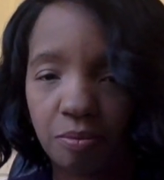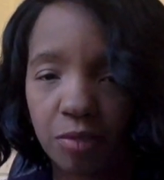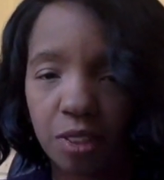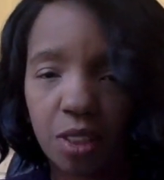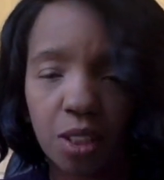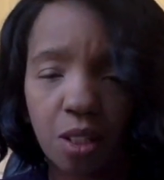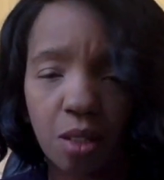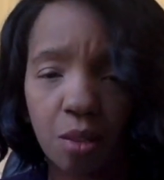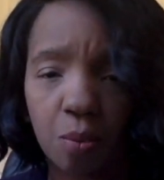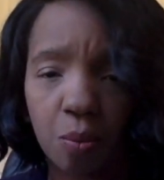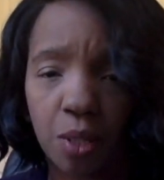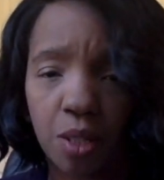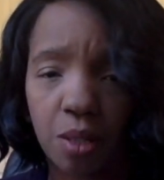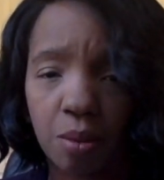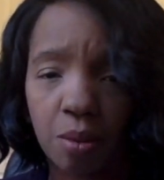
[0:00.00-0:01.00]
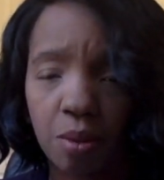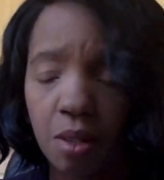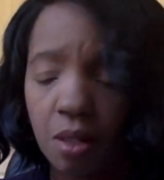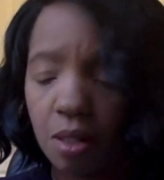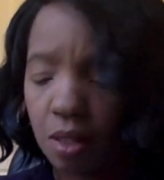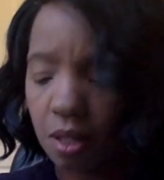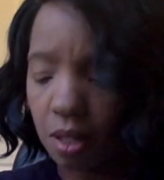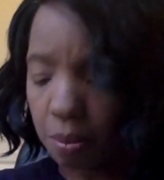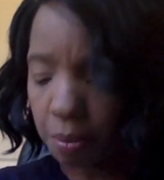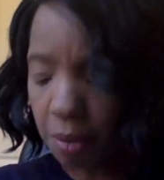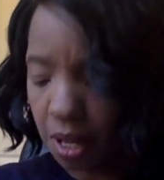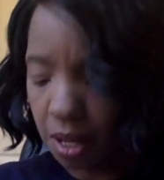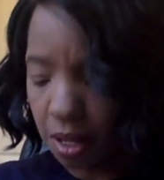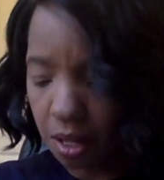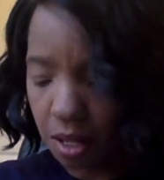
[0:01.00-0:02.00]
share them with you. Um,
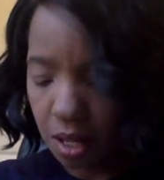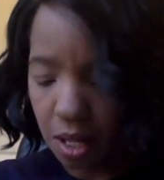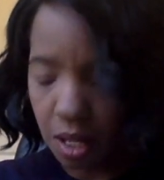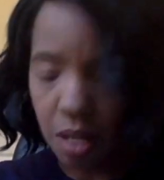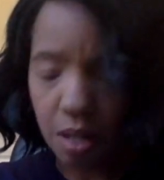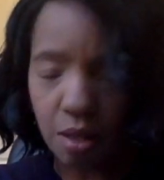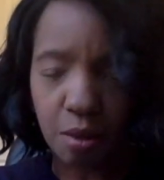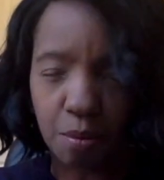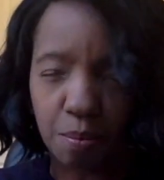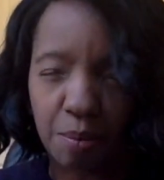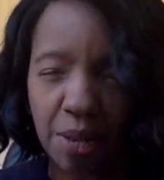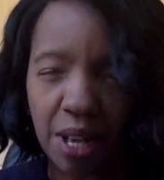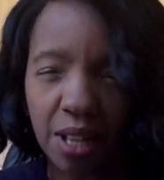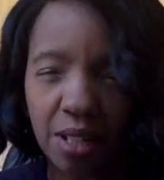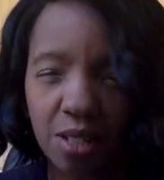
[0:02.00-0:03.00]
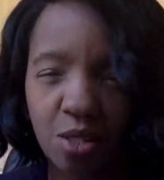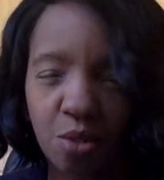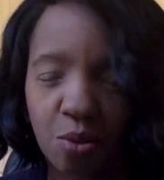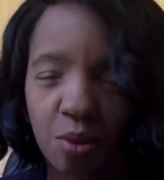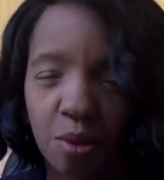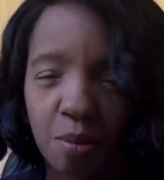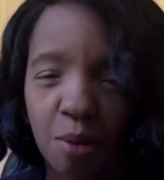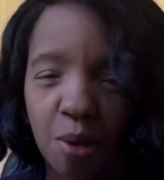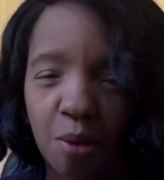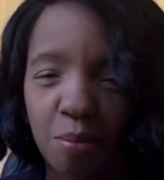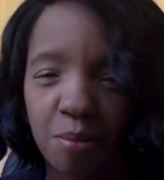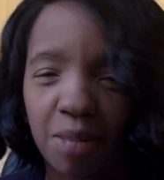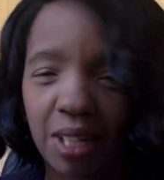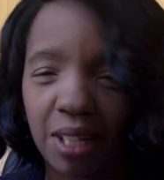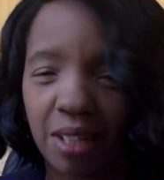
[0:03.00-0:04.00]
any other backstory about
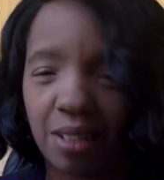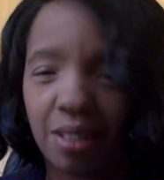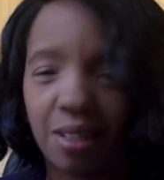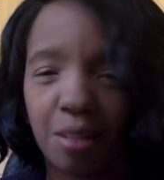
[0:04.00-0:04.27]
me?